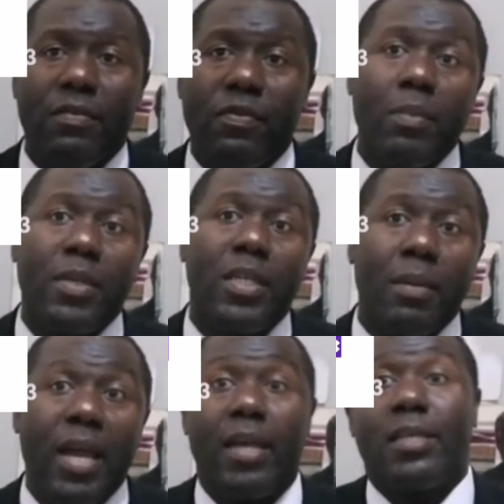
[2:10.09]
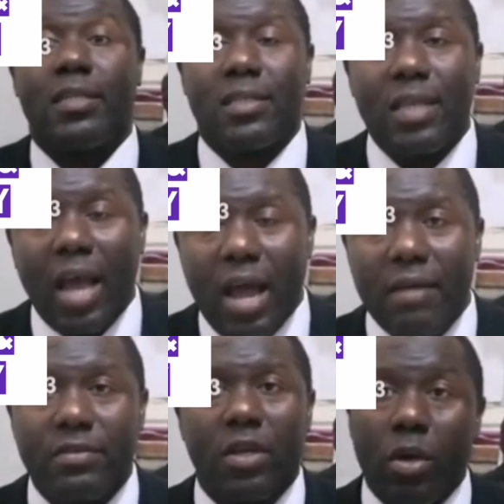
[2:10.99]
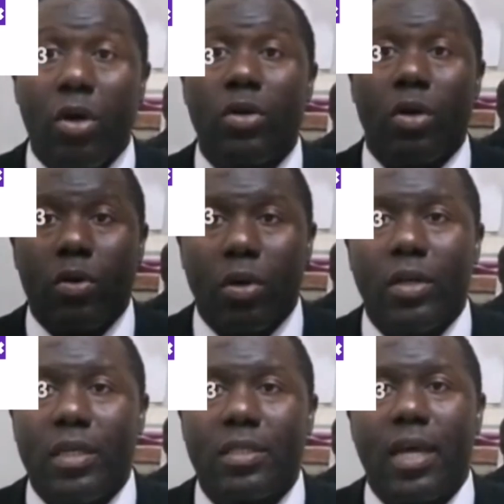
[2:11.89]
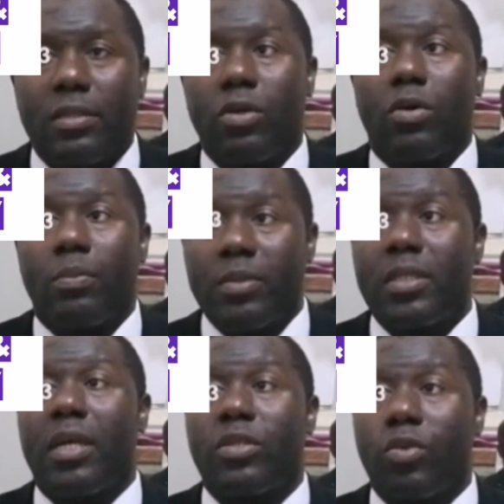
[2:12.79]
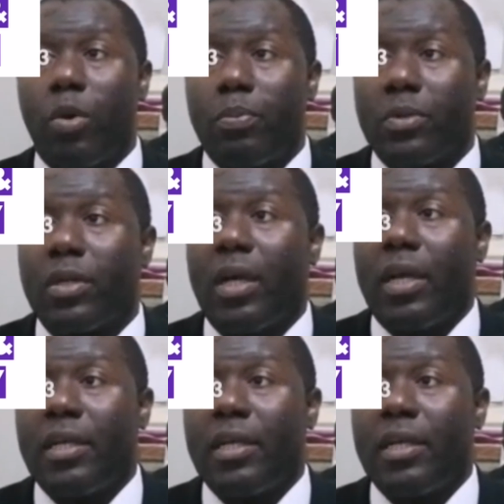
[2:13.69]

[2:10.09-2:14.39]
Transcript: Informing them like the staffs or your colleagues that your computer is open.